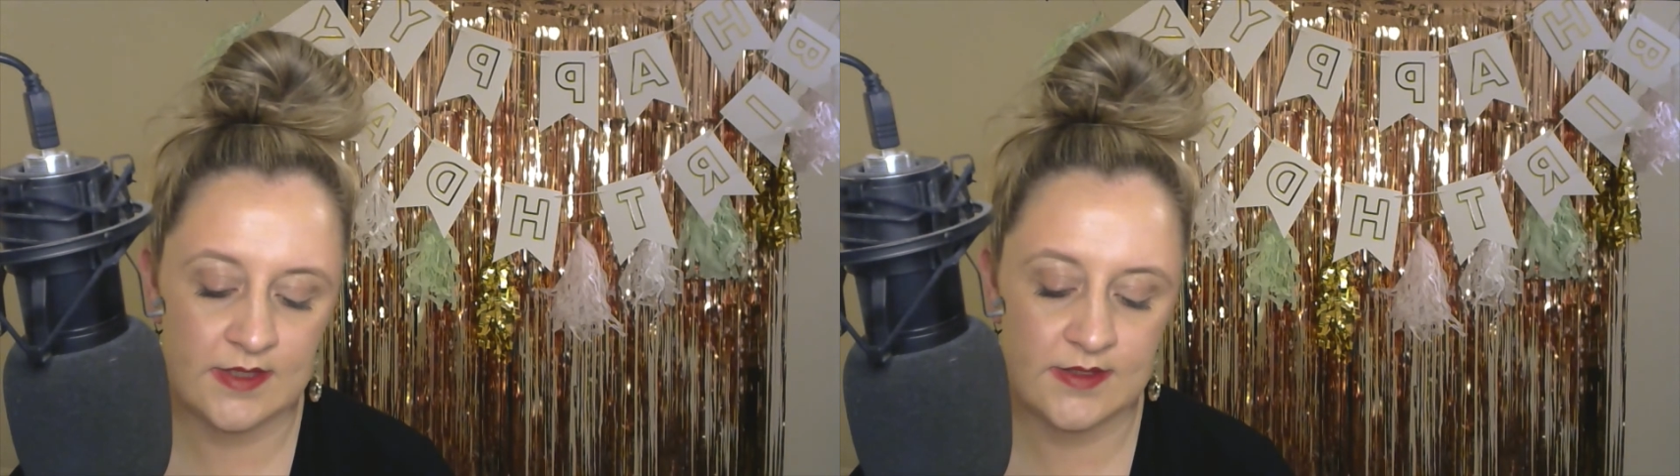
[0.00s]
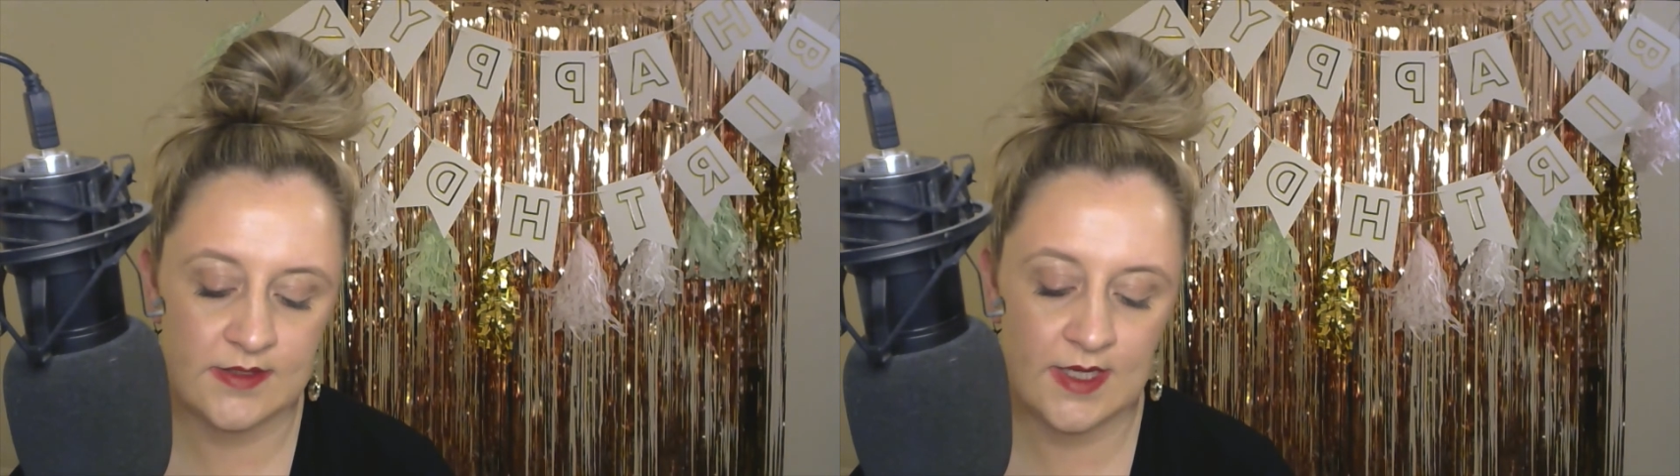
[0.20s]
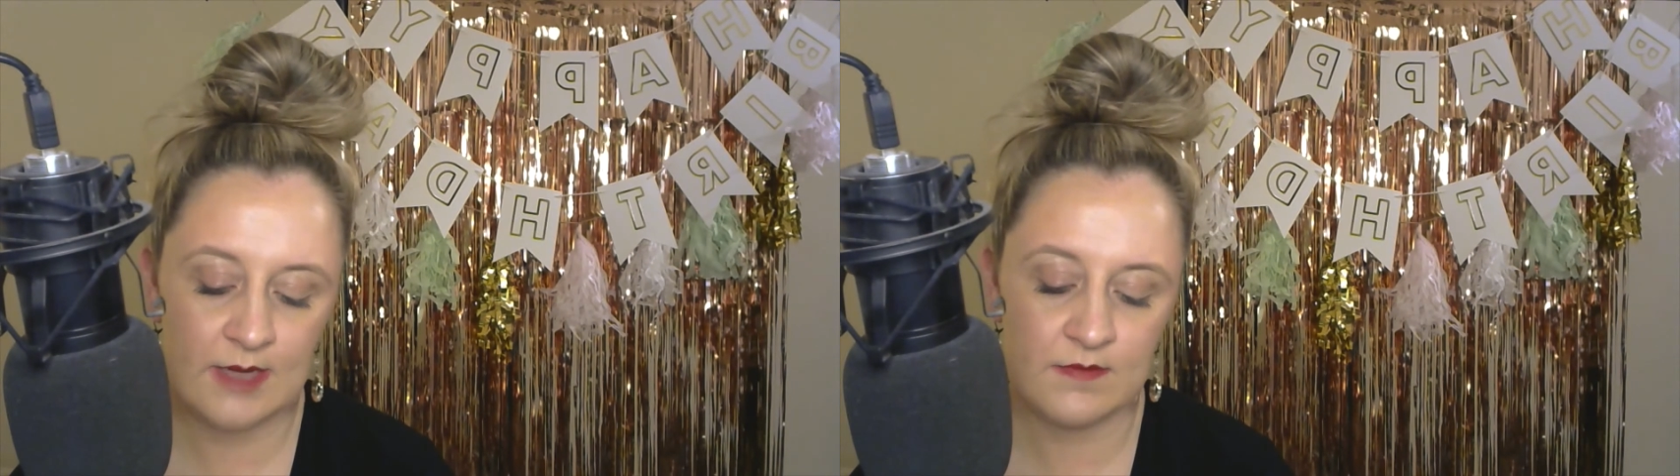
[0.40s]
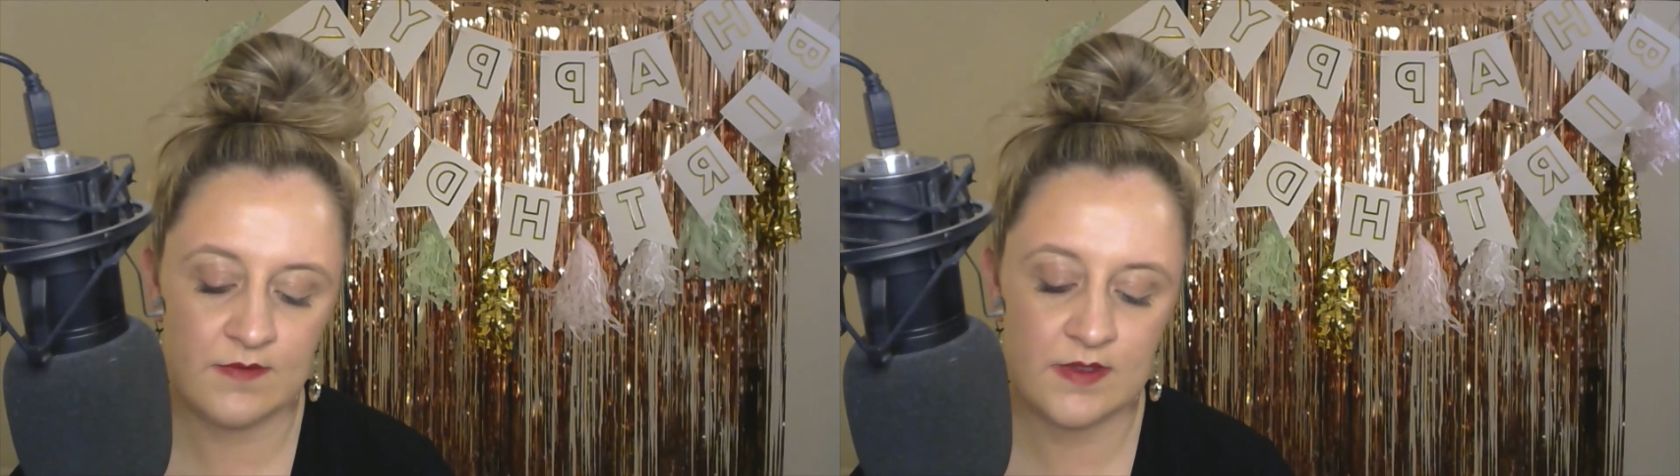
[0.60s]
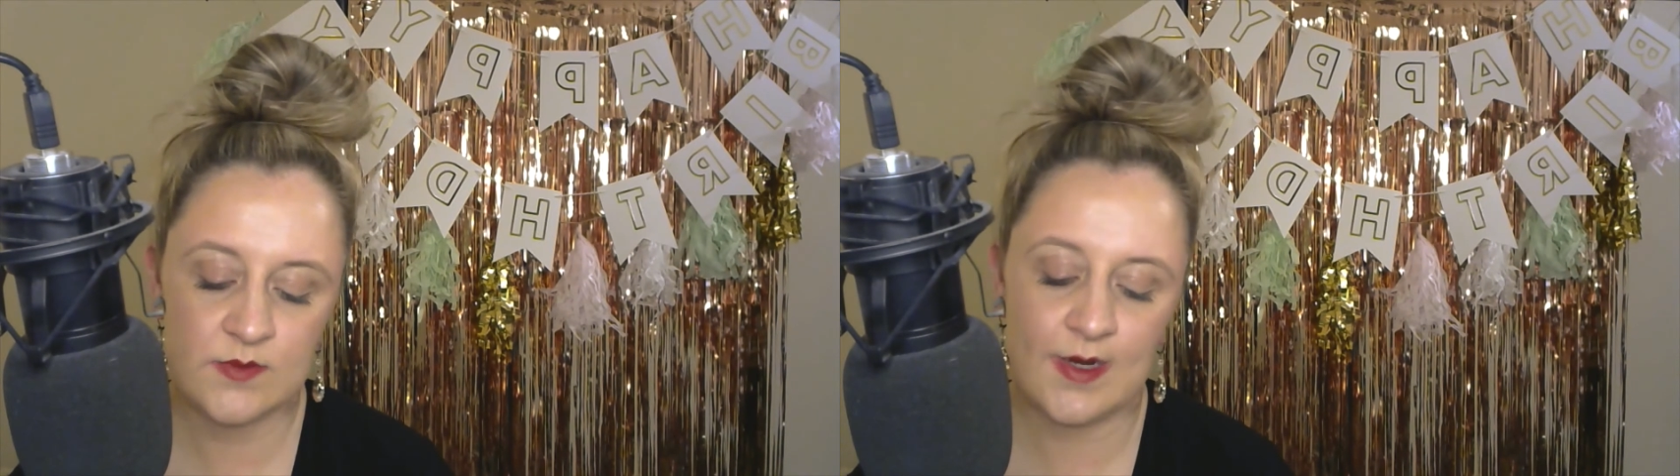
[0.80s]
at the time of
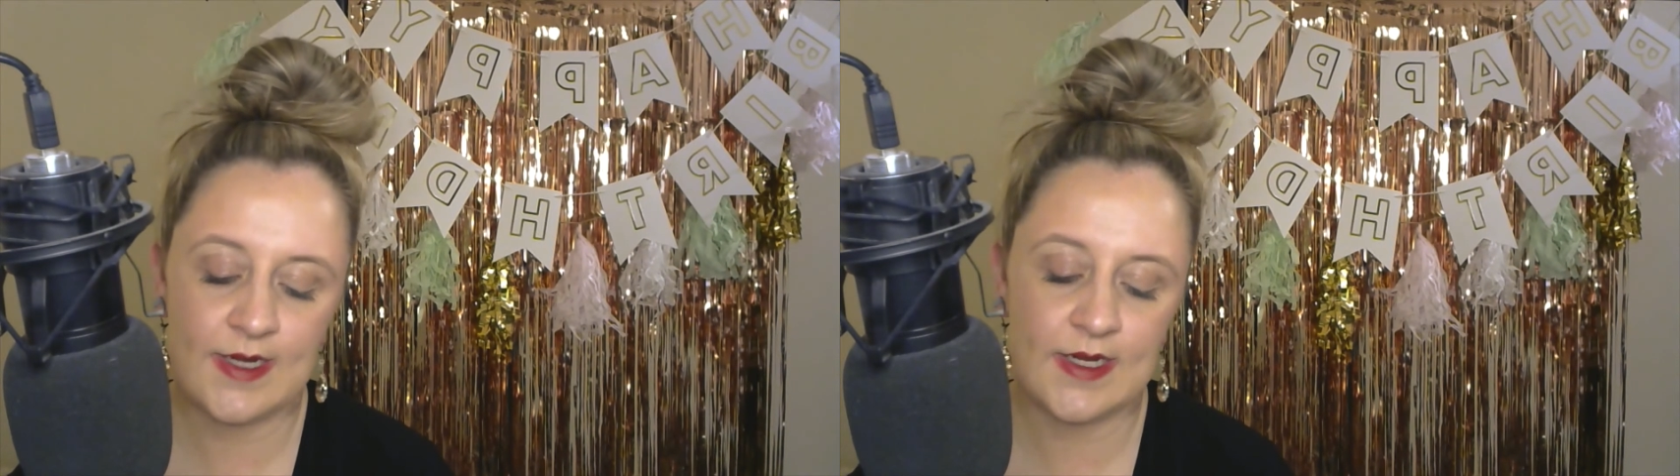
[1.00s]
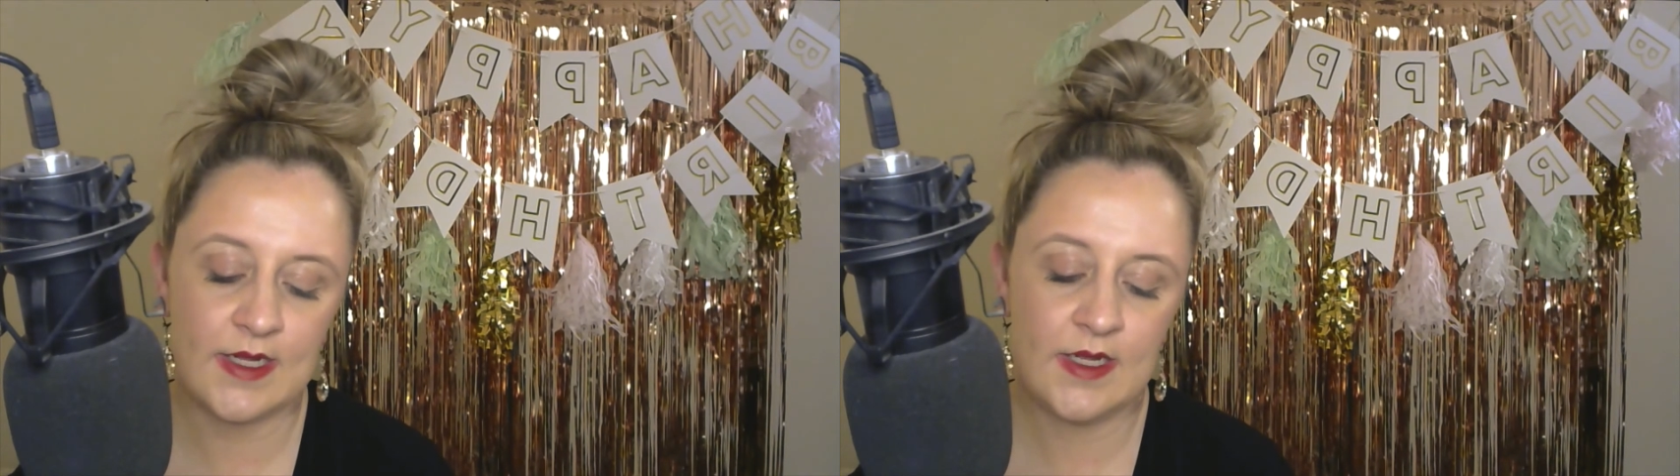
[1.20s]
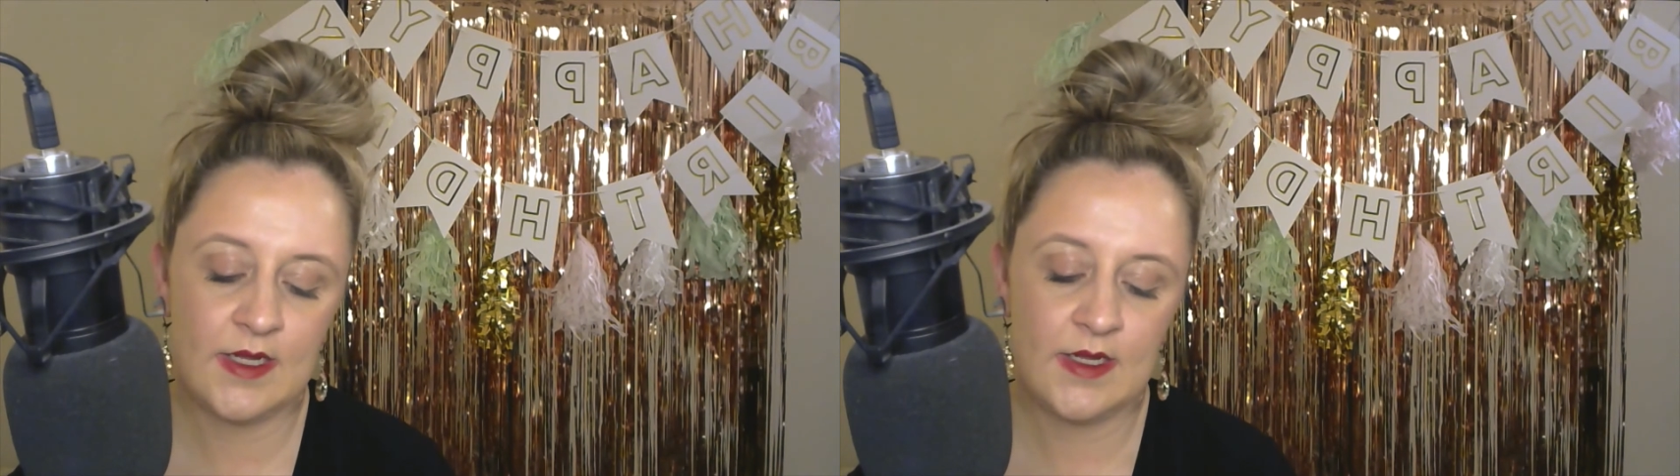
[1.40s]
this writing.